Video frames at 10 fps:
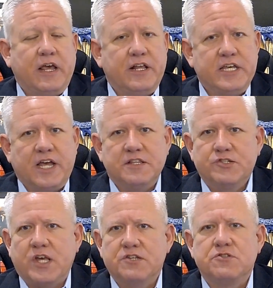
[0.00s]
And again, this
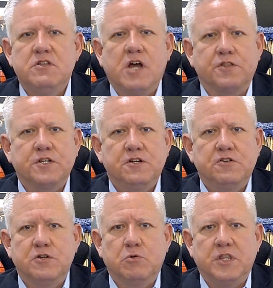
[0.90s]
has nothing to
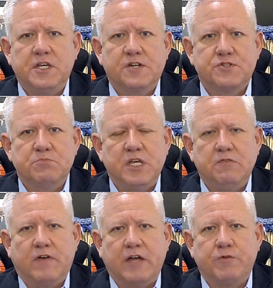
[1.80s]
do with the S&P
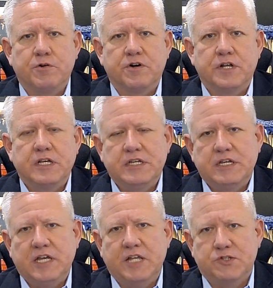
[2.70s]
500
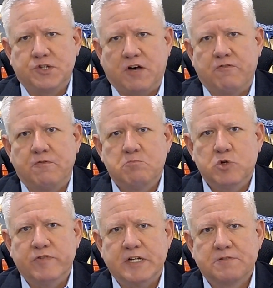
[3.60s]
itself
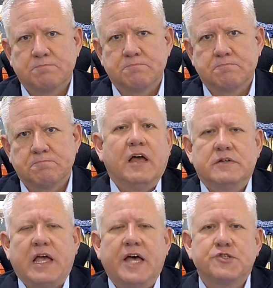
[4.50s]
moving.
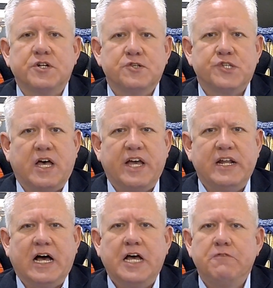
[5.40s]
As an aside,
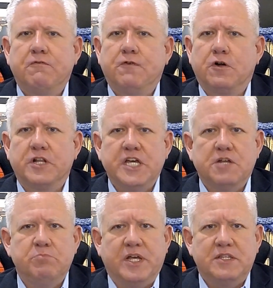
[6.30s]
I fully
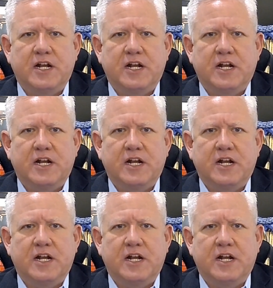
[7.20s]
admit that I